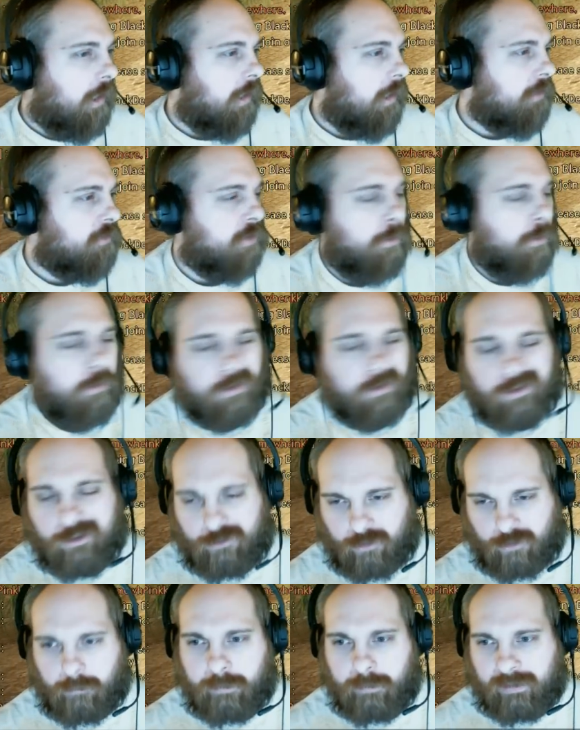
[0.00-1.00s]
So we're going to
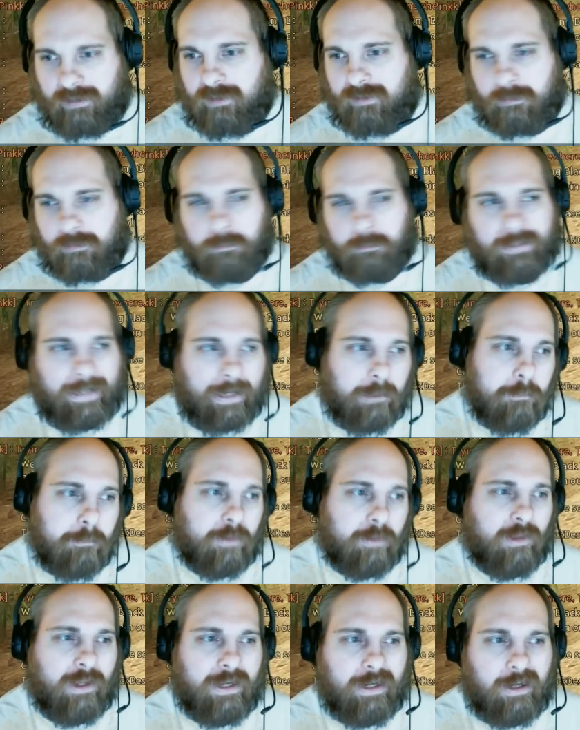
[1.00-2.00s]
jump into some
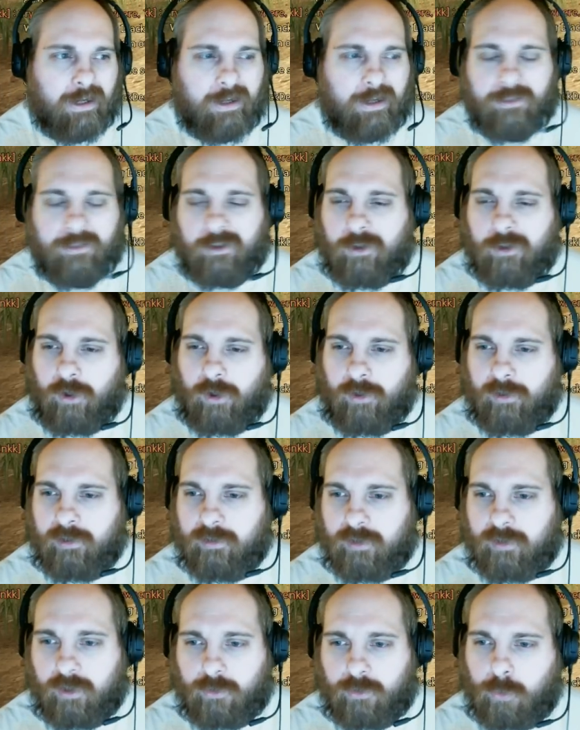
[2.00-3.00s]
gameplay. The
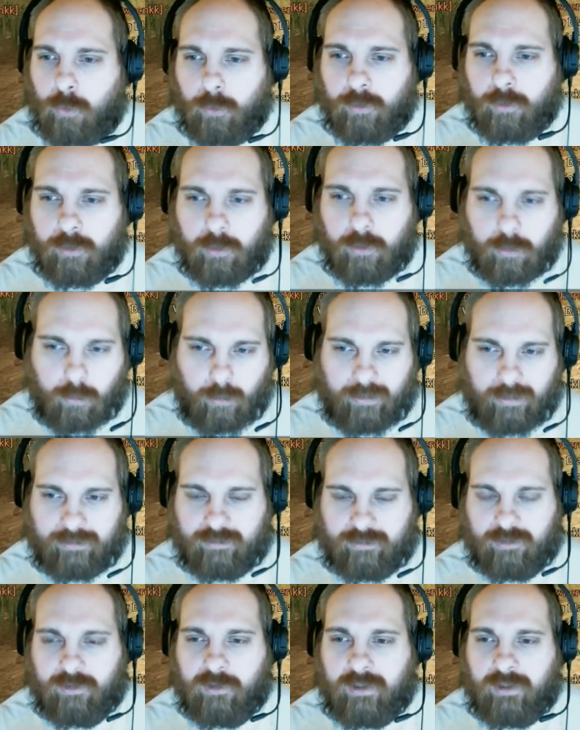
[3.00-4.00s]
current tutorial
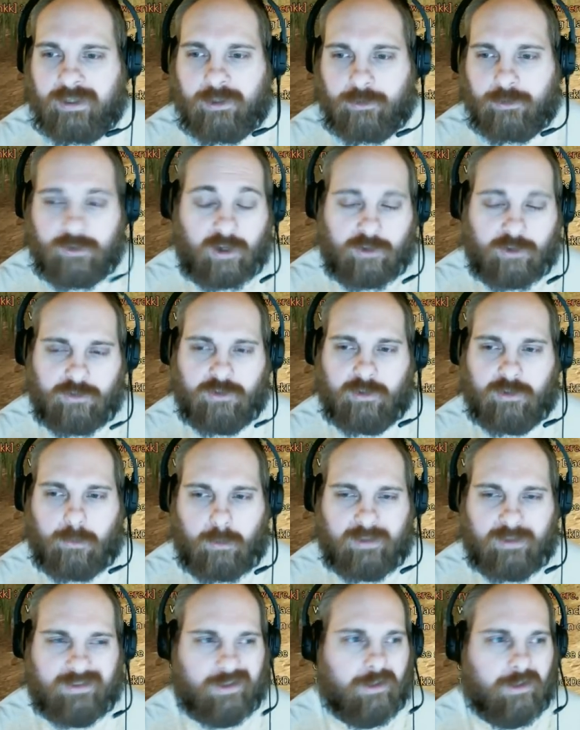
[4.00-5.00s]
quest or introduction
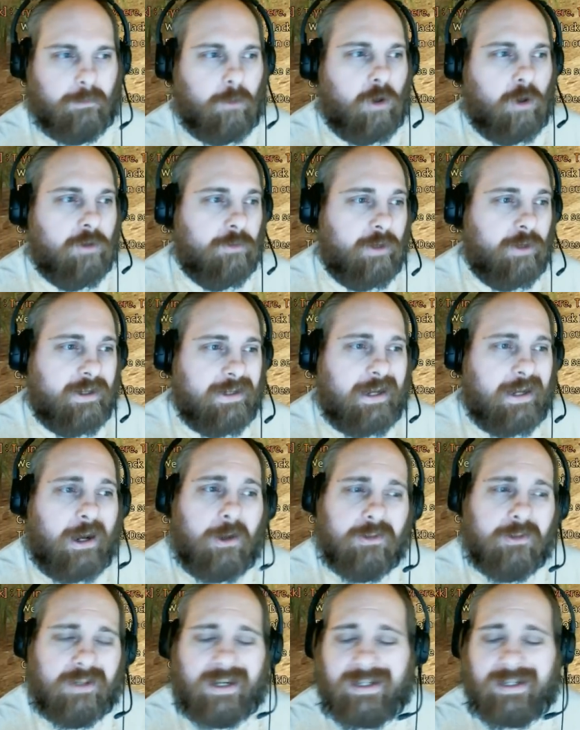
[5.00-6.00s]
quest that I'm on right now
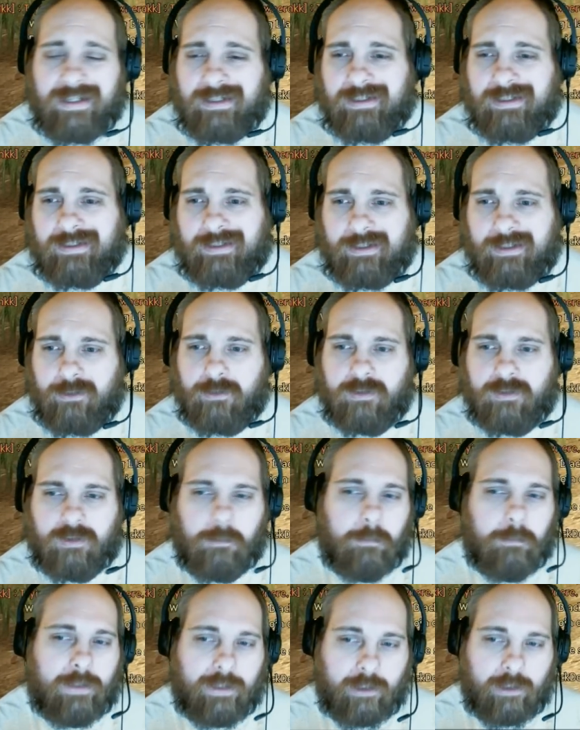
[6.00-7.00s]
is I need to kill some
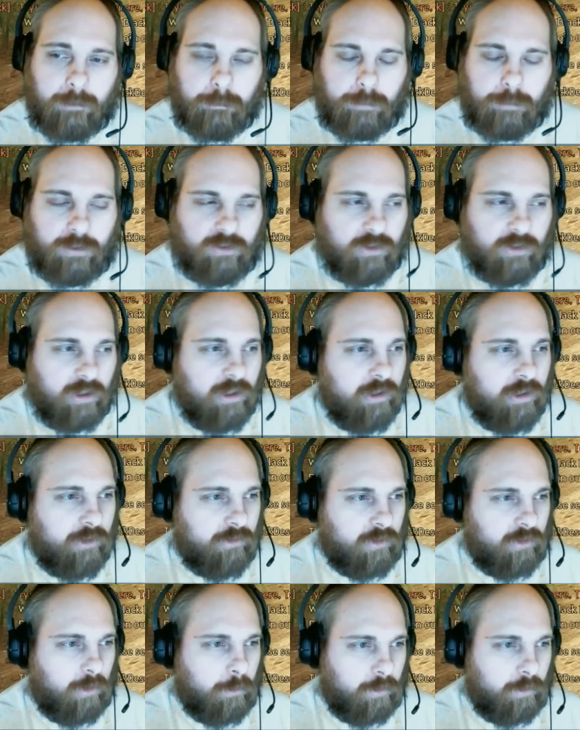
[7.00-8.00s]
imps.
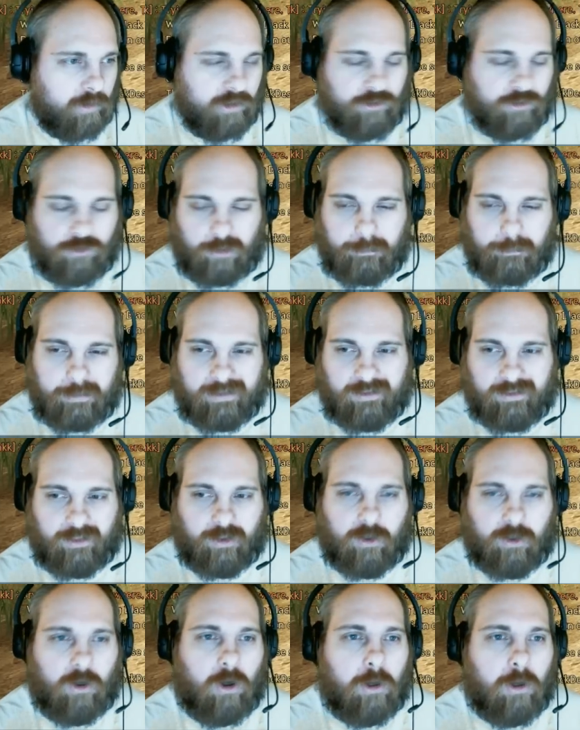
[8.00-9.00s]
So we're going to jump into the
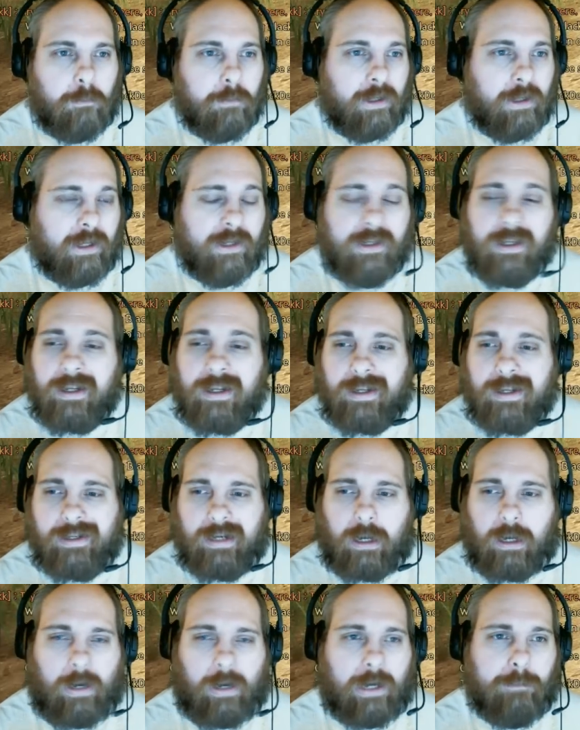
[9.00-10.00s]
combat.
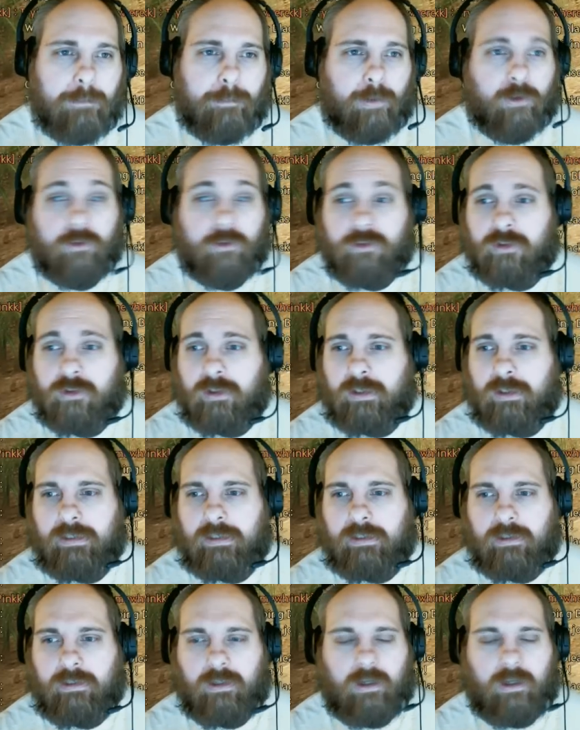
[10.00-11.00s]
Now I
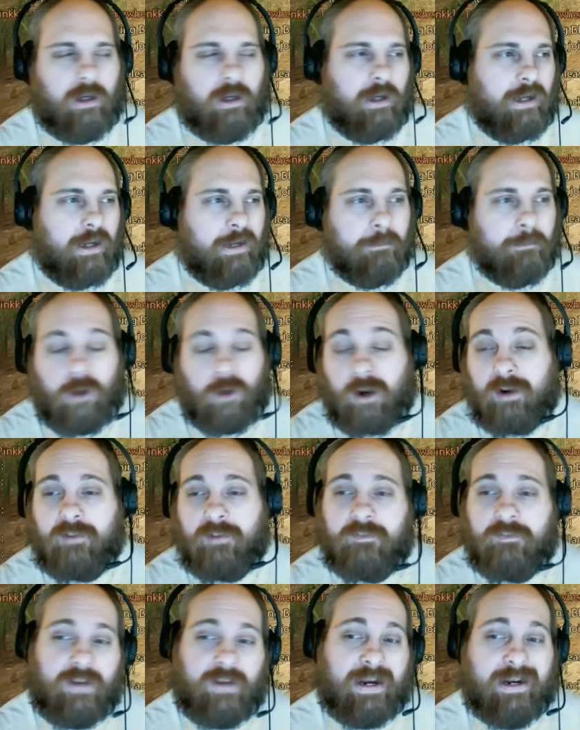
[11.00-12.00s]
personally am not a
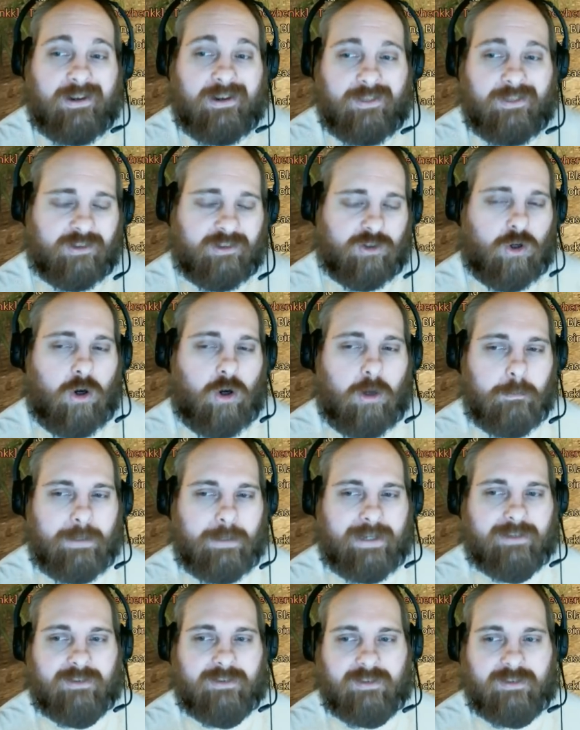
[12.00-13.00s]
fan of this
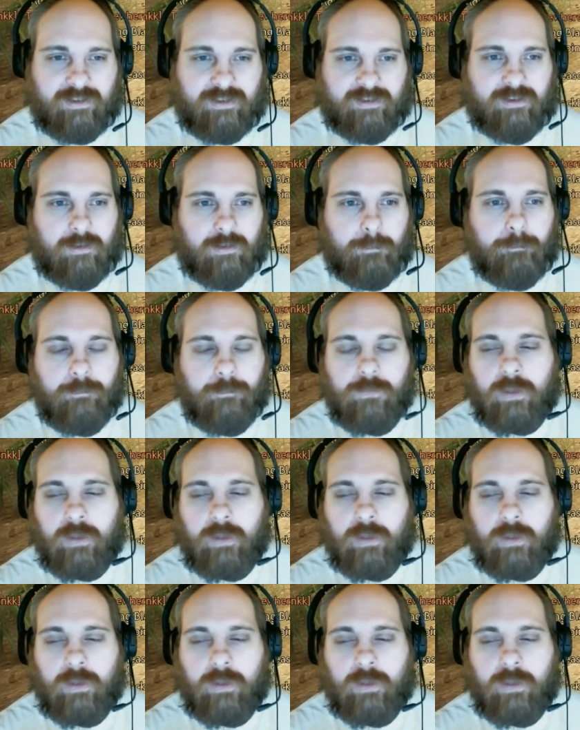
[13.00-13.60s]
combat system.